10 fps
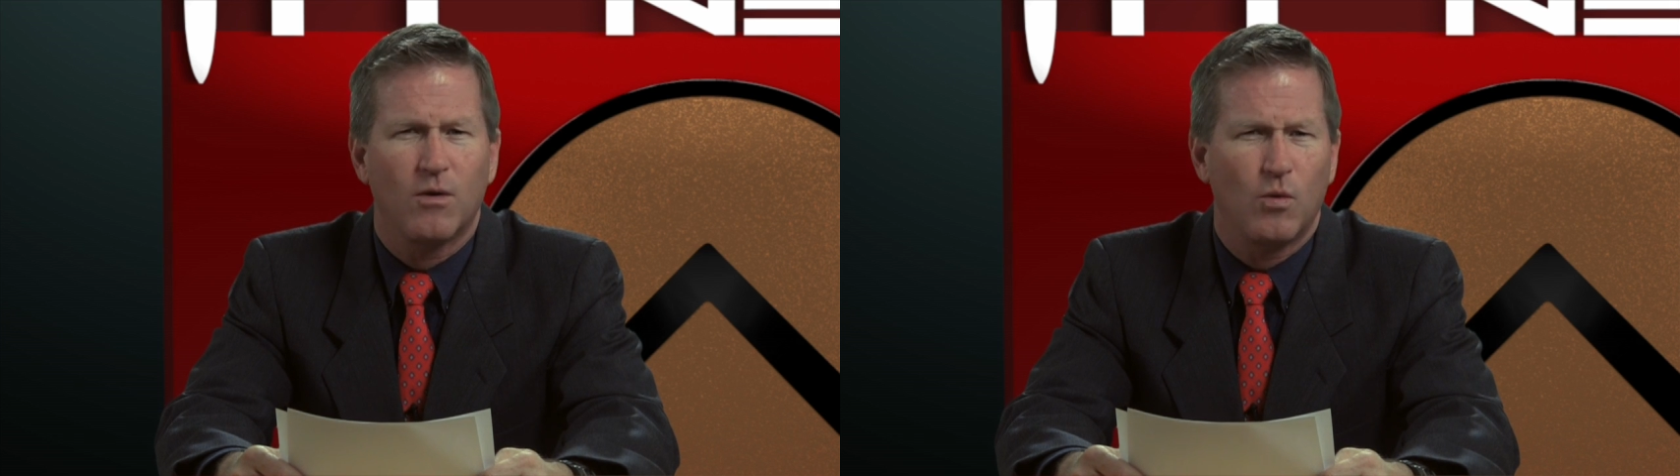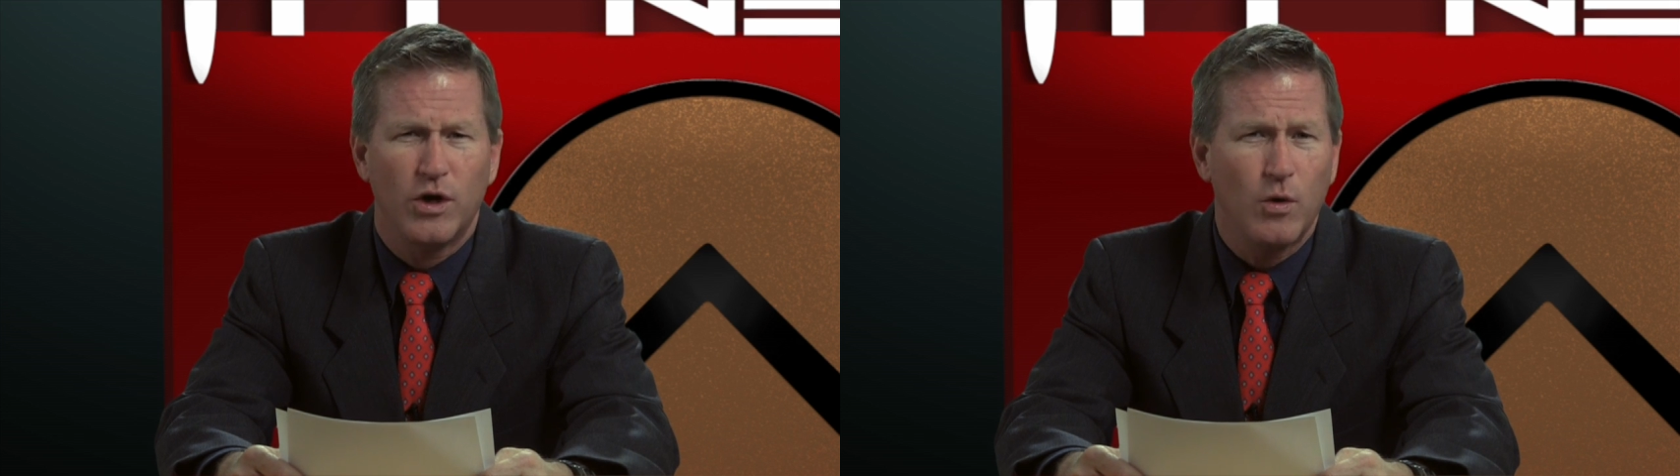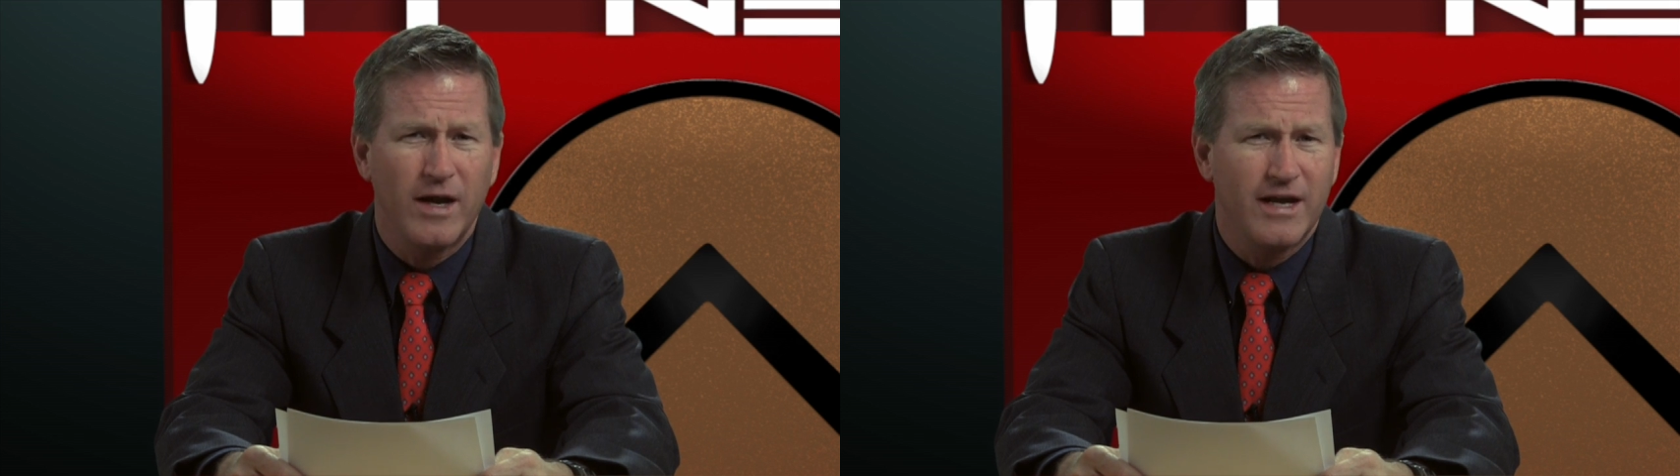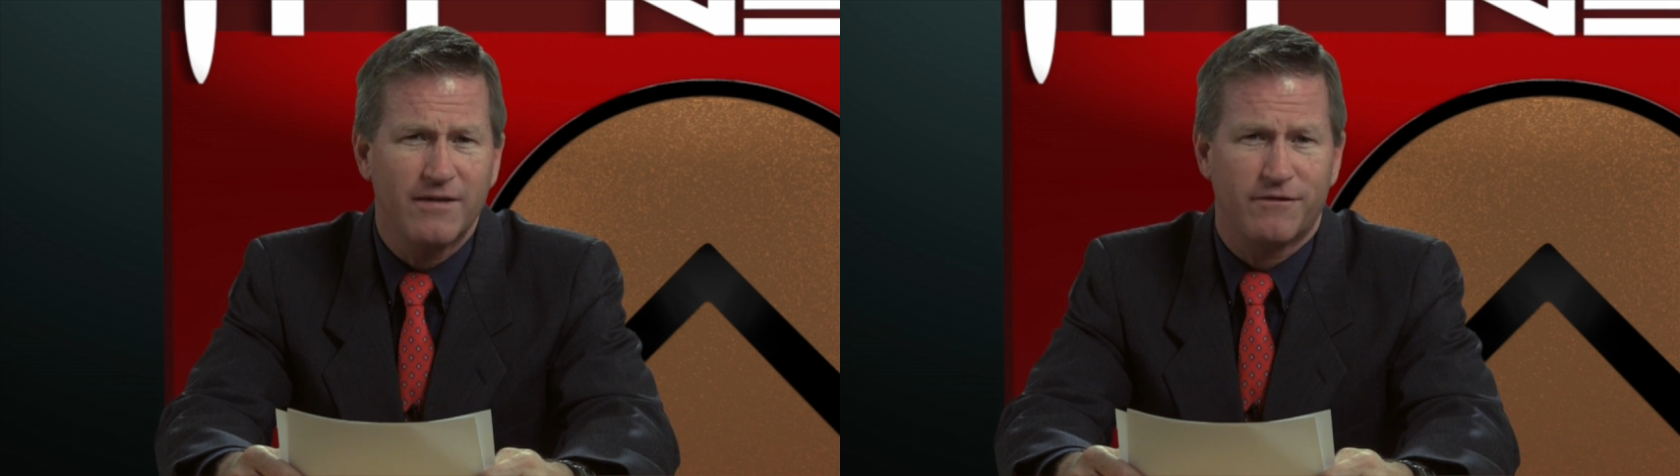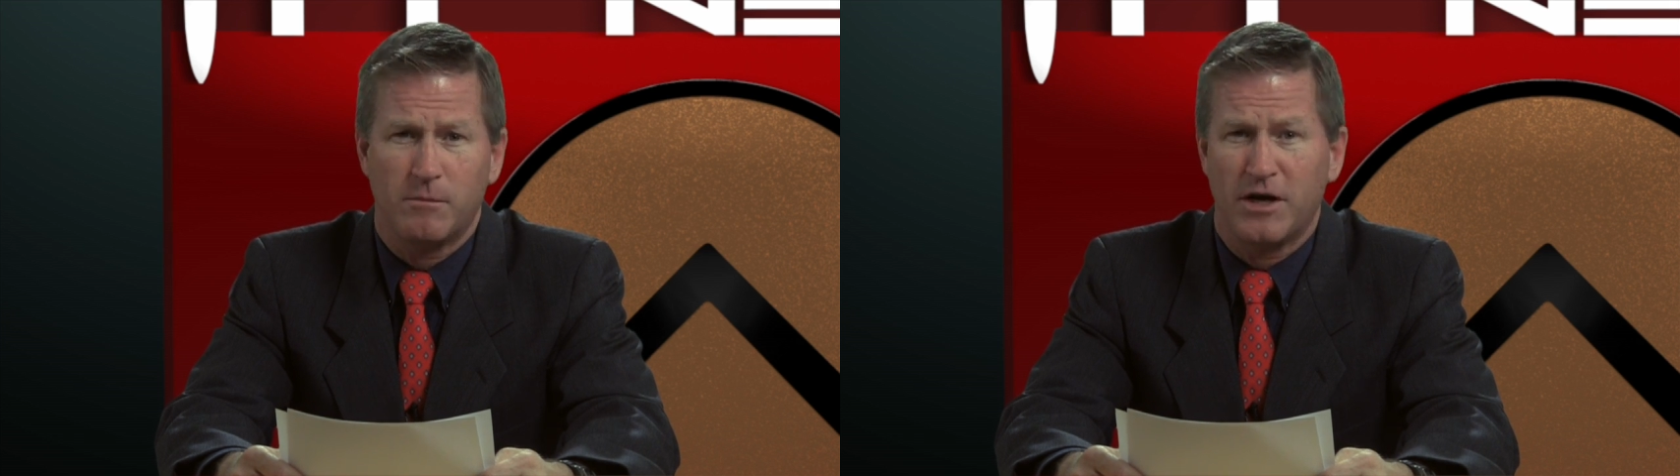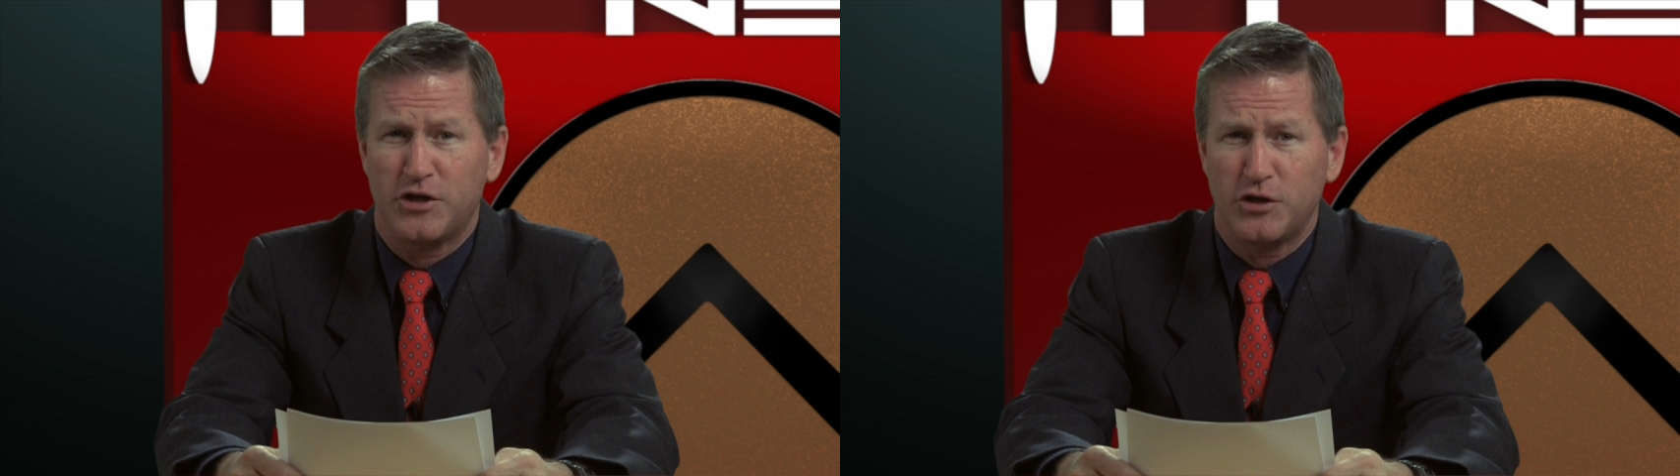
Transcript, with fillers: what do I get for my